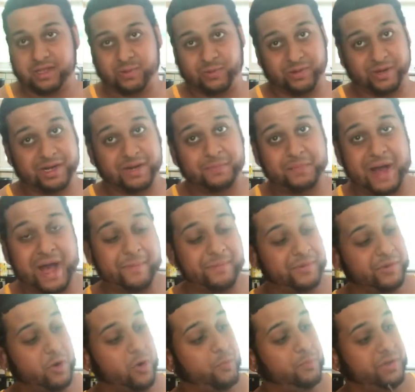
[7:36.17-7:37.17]
We're gonna pop
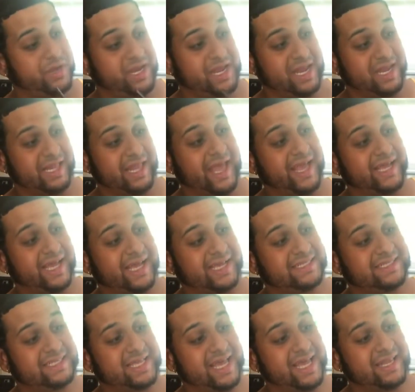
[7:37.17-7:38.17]
it open, and like I
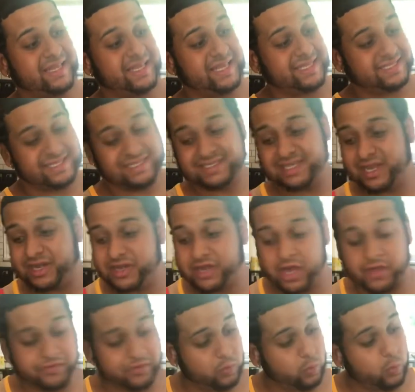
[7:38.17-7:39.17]
said, this is
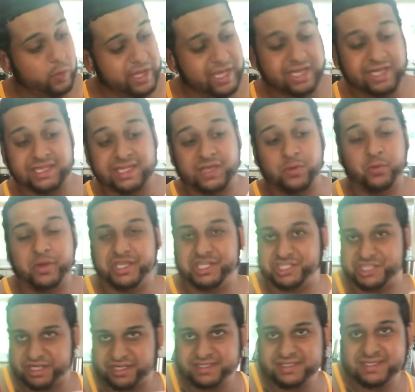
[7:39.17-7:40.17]
another weekly we
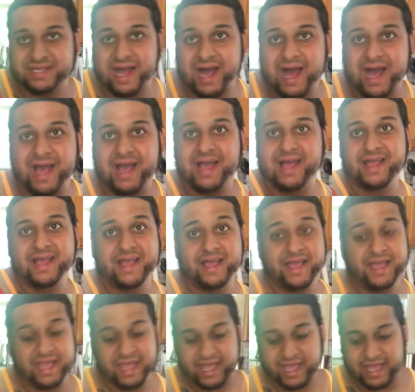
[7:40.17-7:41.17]
just got,
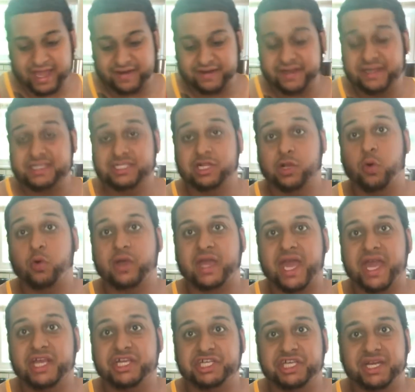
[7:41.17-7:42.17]
and this
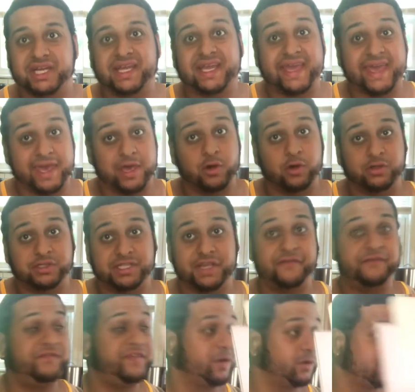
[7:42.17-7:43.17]
location kills.
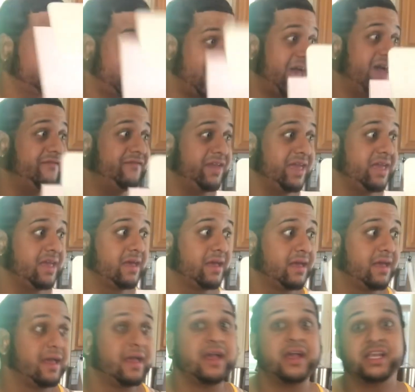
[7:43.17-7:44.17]
It feels heavy,
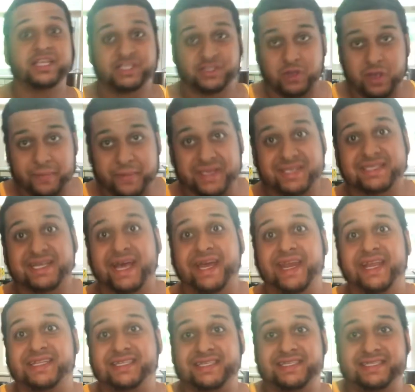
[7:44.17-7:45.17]
so I'm
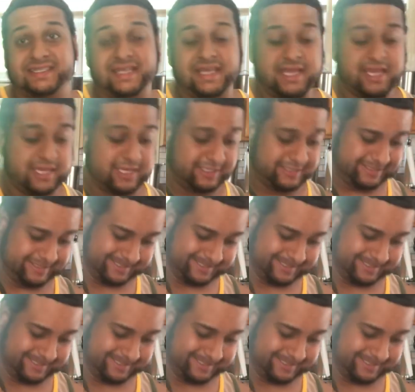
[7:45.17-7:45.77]
excited to see